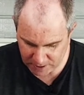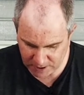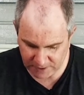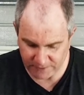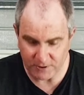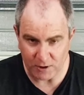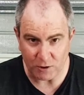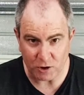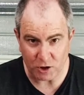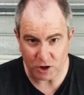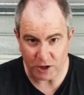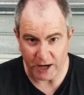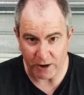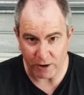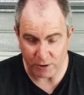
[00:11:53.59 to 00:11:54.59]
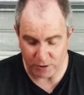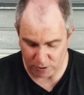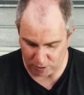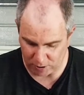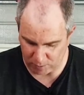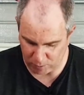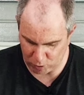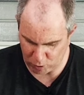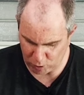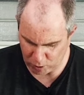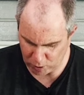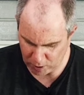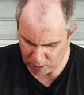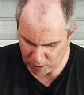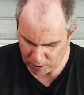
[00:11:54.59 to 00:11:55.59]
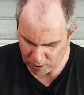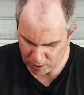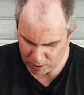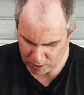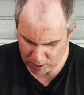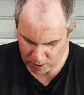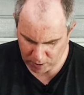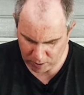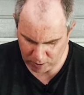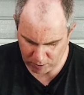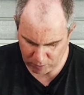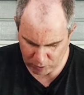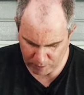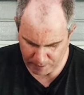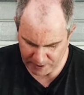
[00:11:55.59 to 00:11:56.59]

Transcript: gives those shadows a lot more